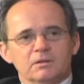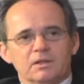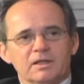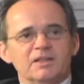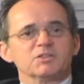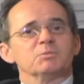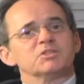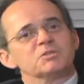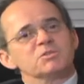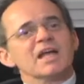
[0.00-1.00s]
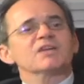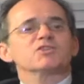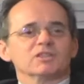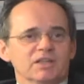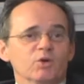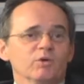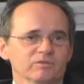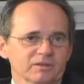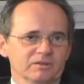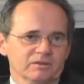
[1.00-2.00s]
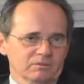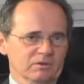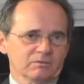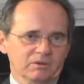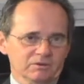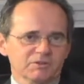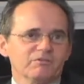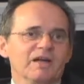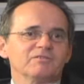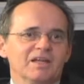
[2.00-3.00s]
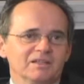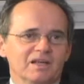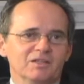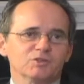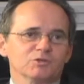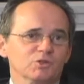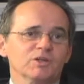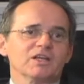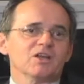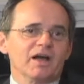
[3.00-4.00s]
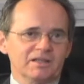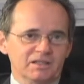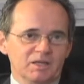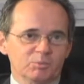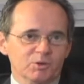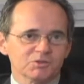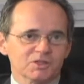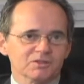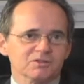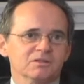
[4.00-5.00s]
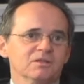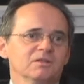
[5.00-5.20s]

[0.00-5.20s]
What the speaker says: and it has to be substantially equivalent. It's a 510K, so it's only a 90-day process.